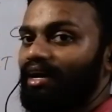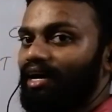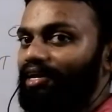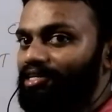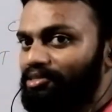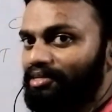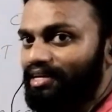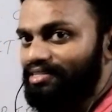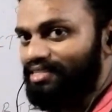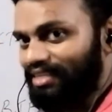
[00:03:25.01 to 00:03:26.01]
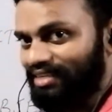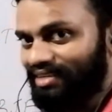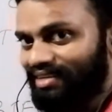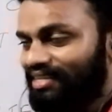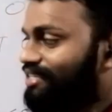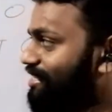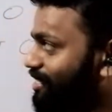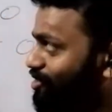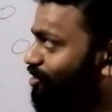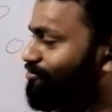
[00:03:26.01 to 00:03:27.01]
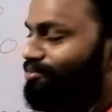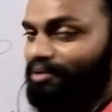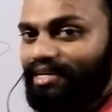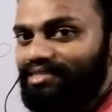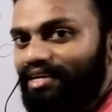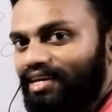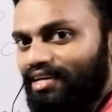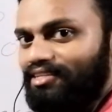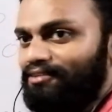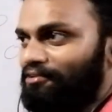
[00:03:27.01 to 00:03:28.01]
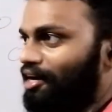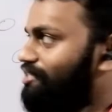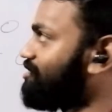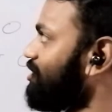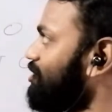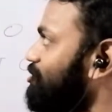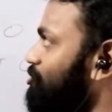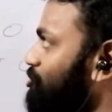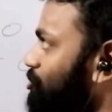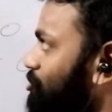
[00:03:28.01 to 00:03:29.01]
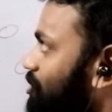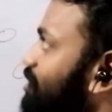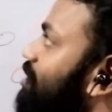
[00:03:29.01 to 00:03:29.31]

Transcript: And as you can see, each of them is again divided into two.